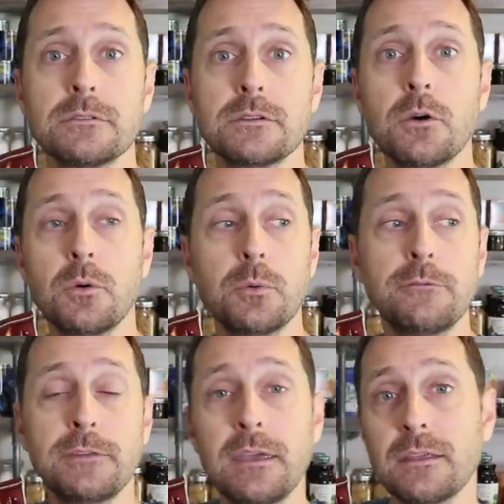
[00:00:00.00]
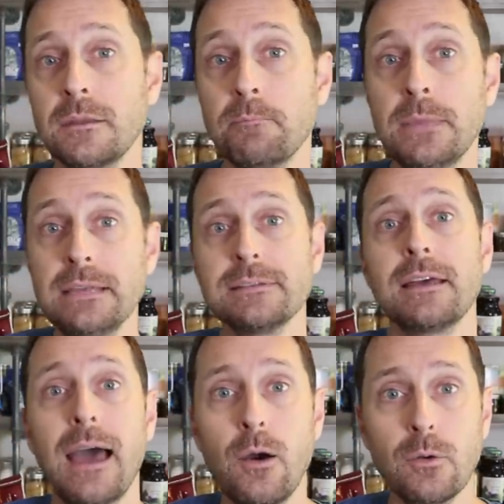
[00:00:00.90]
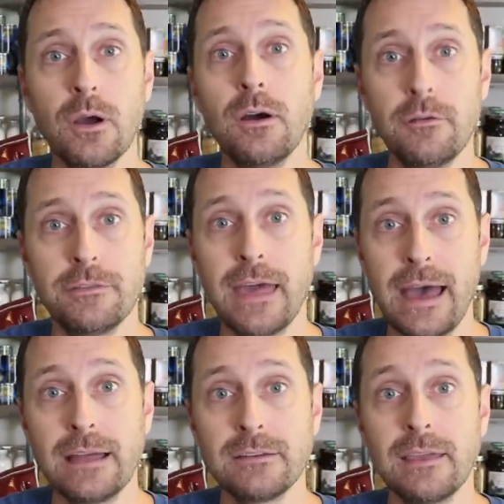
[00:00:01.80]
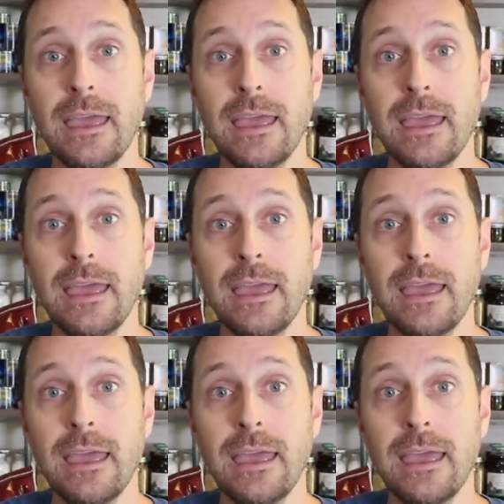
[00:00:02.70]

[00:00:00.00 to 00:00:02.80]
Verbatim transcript: so we've taken the meat out of that